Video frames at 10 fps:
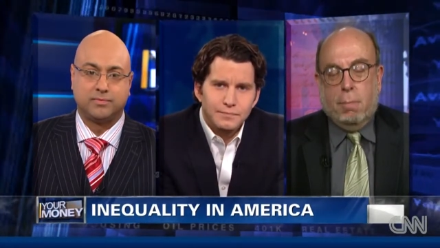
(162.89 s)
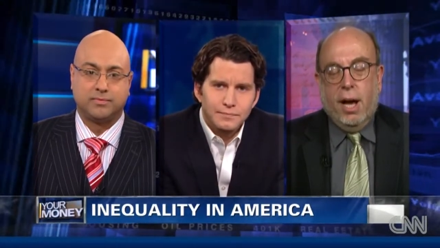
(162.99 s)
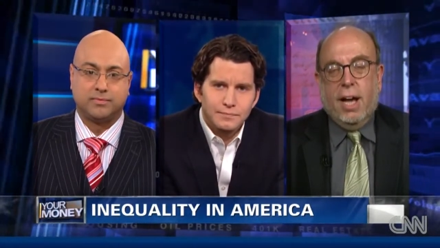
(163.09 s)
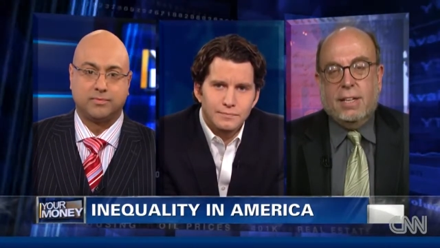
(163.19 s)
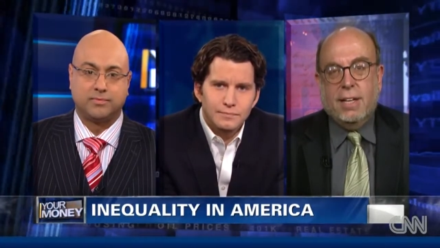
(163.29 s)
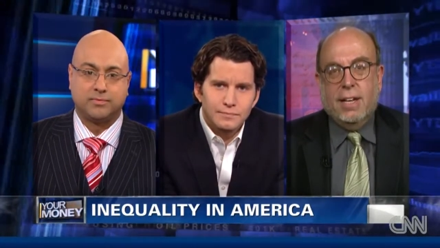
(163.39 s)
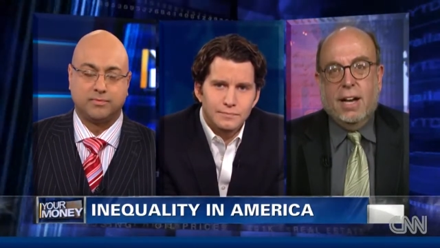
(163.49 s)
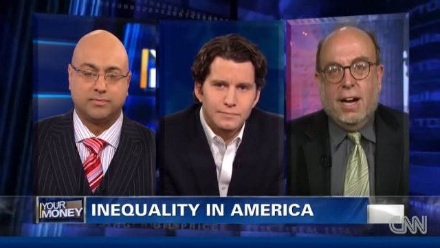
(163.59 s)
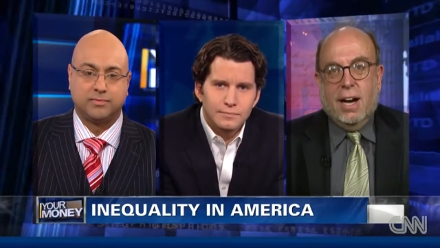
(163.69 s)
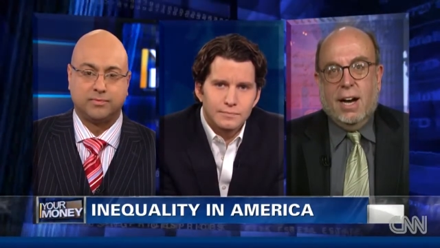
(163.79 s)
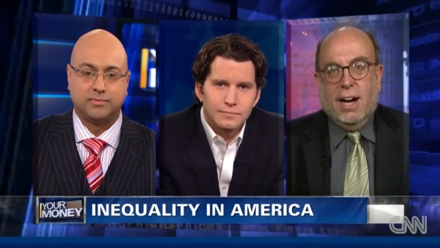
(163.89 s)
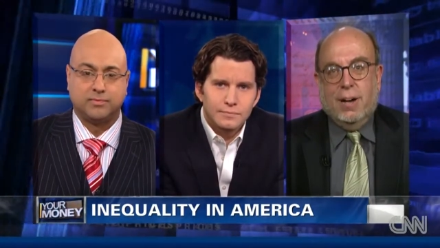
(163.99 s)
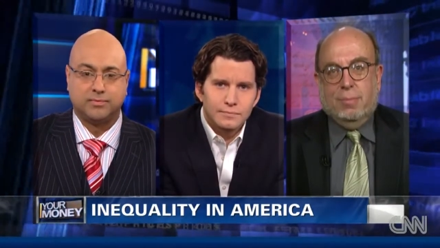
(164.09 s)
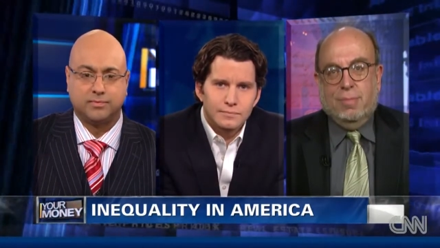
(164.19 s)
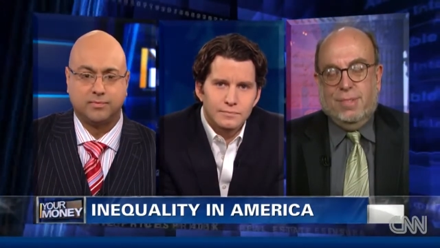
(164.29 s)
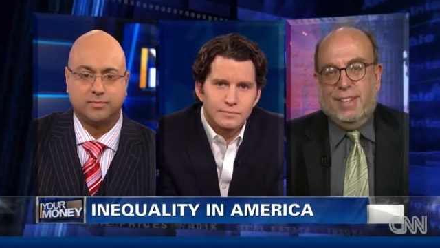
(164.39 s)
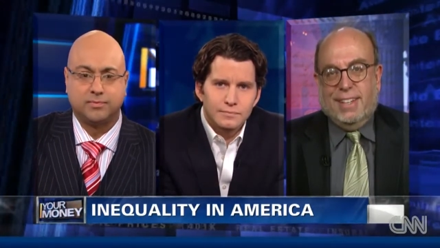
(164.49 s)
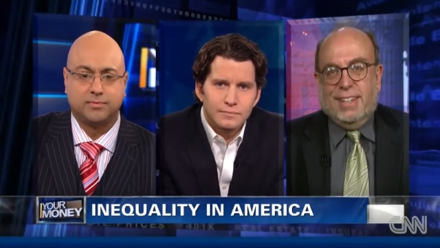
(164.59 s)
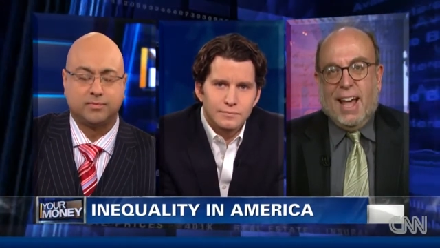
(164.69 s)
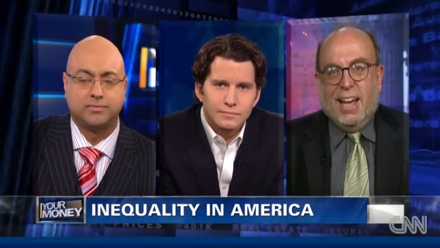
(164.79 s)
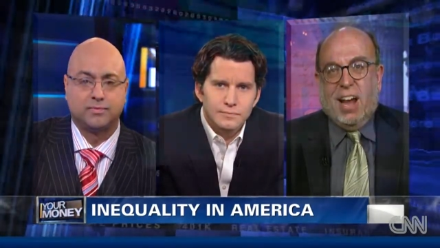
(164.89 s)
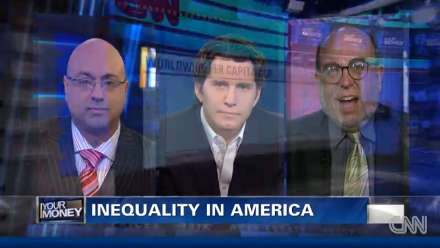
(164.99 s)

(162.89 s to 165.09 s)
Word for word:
Speaker 1: But uh, I,